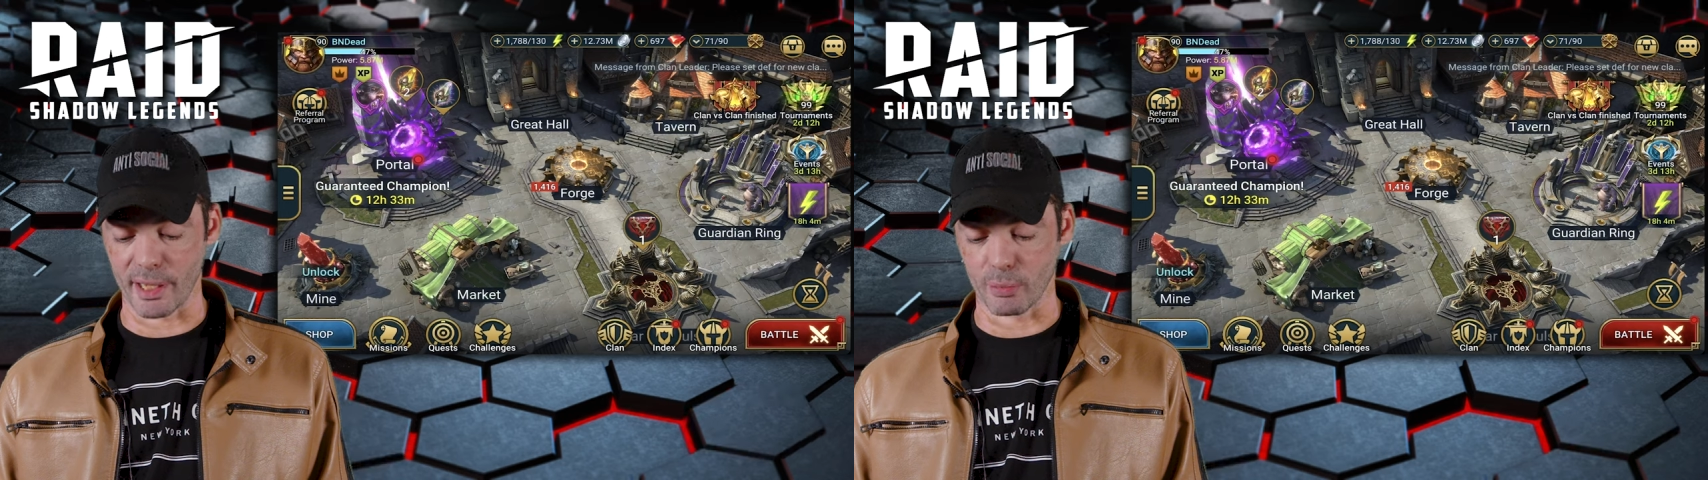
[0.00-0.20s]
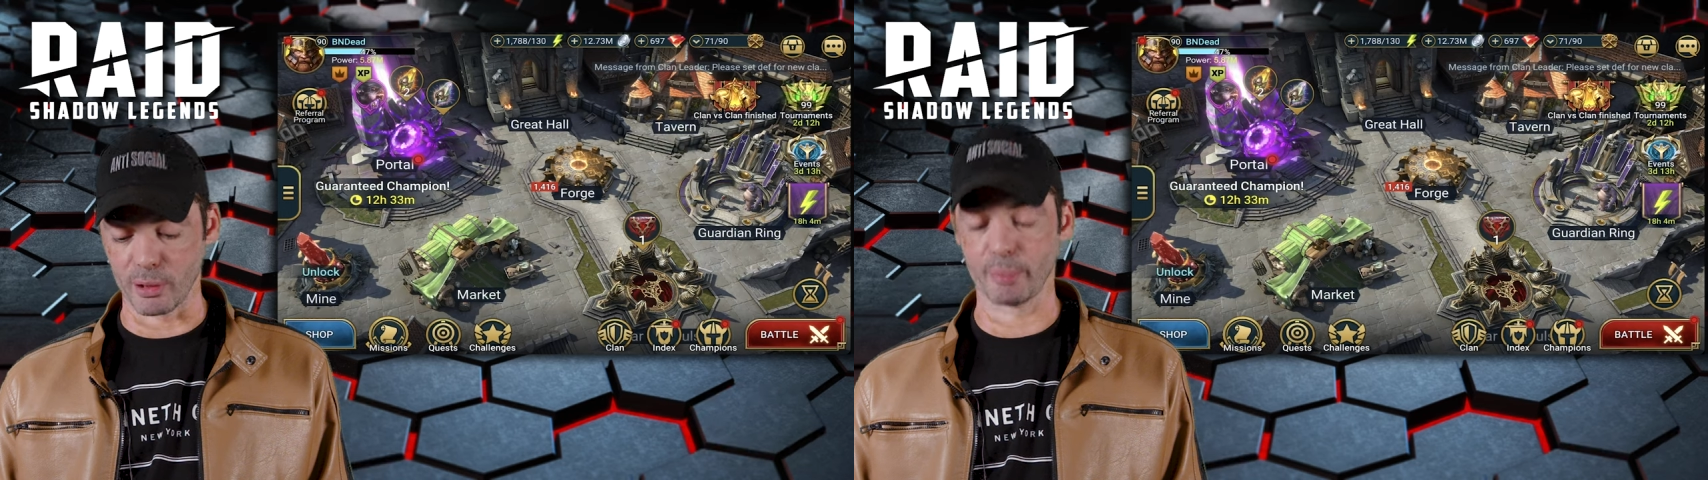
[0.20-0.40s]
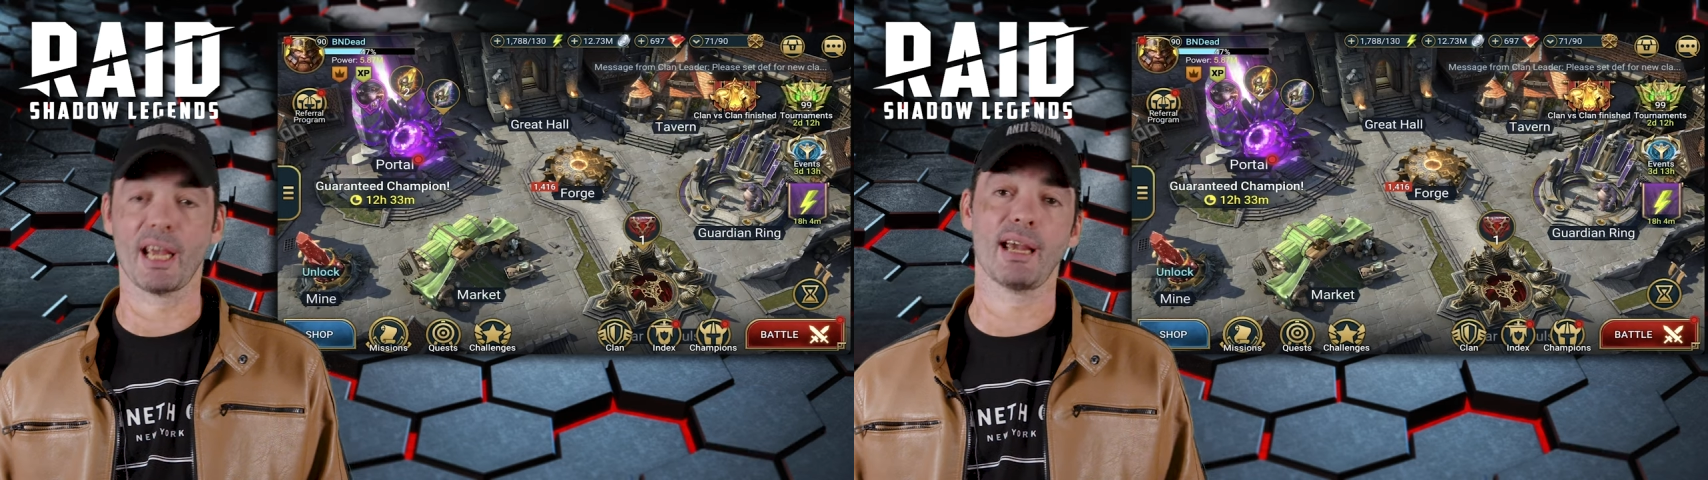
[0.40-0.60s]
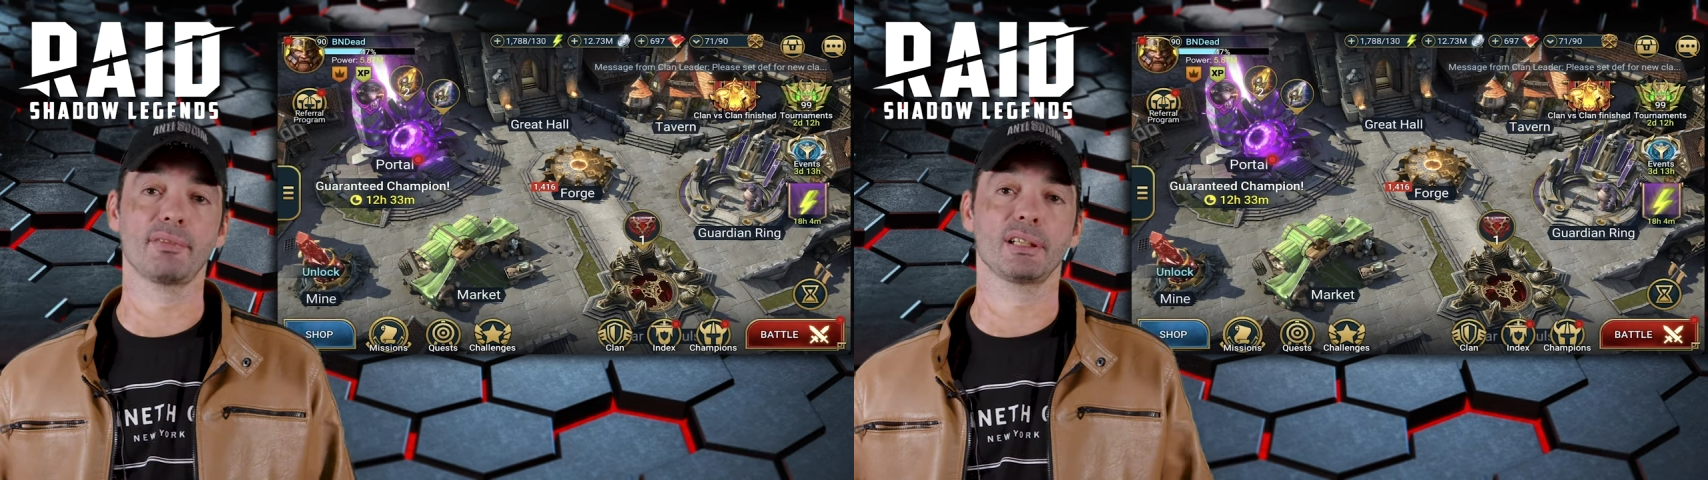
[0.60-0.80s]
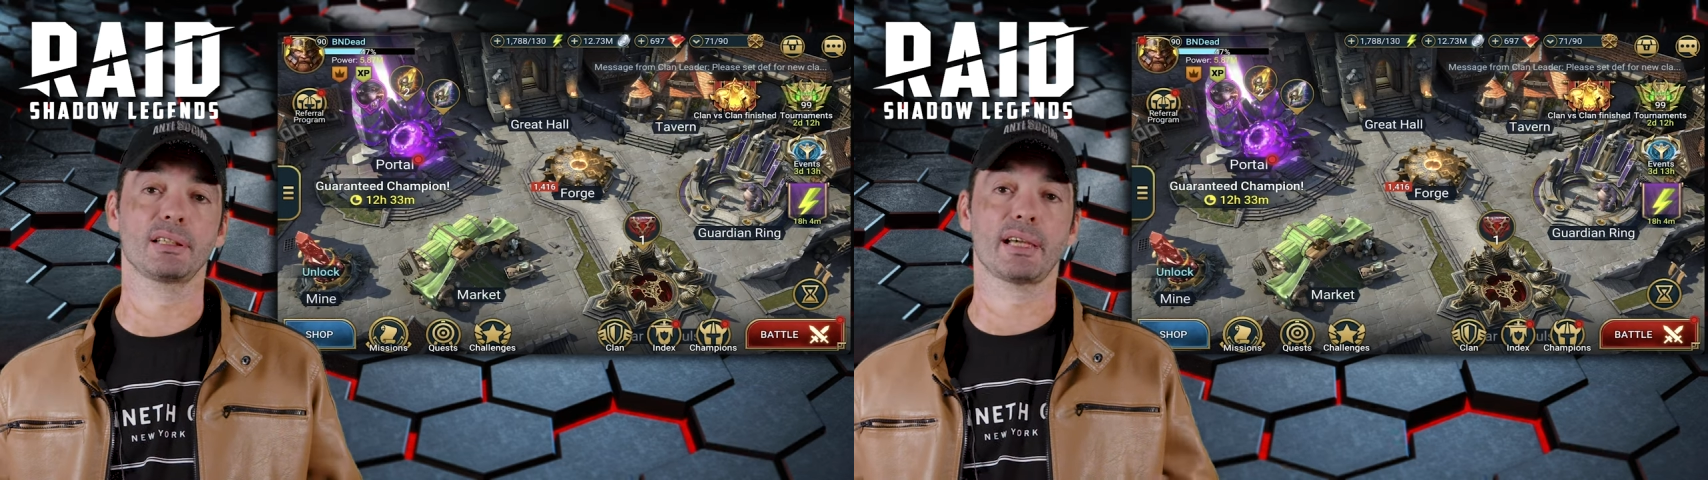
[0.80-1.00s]
they will be
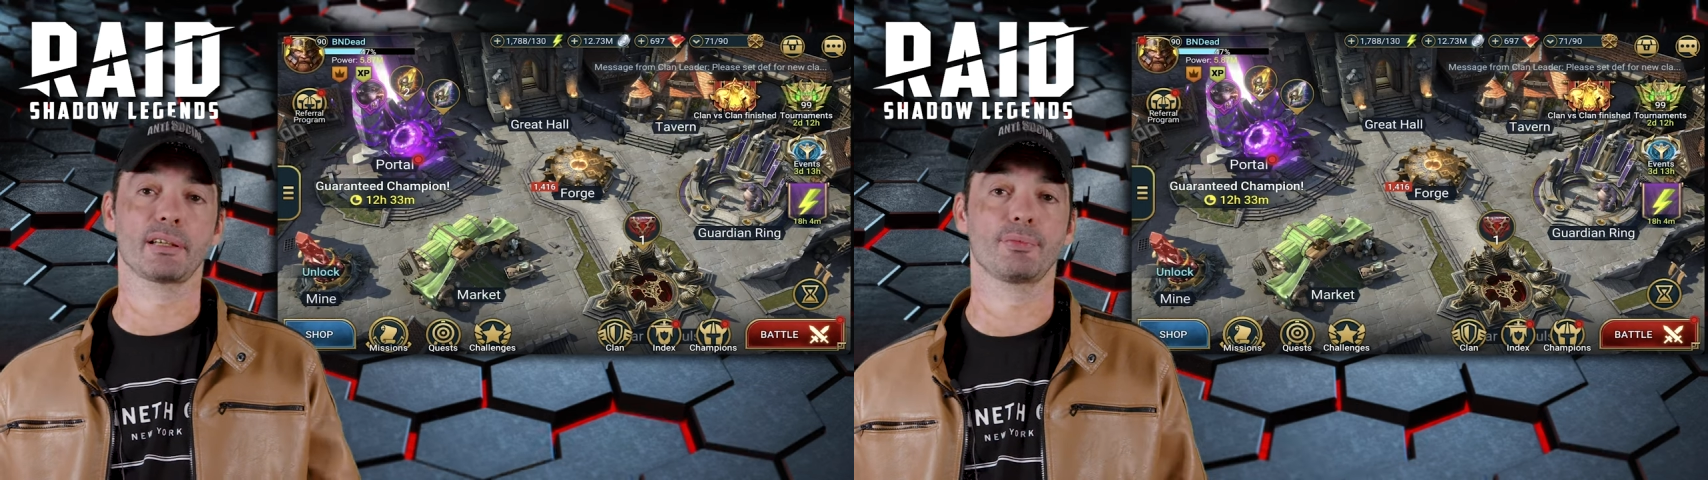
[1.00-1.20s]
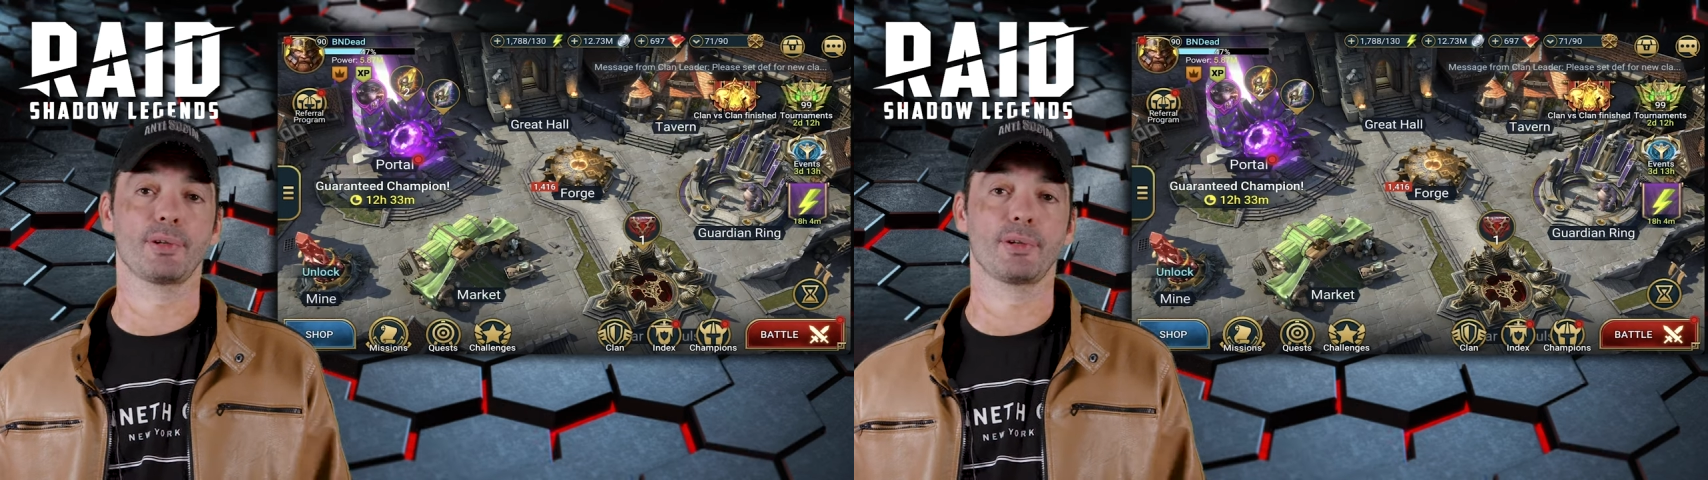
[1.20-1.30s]
having a Deck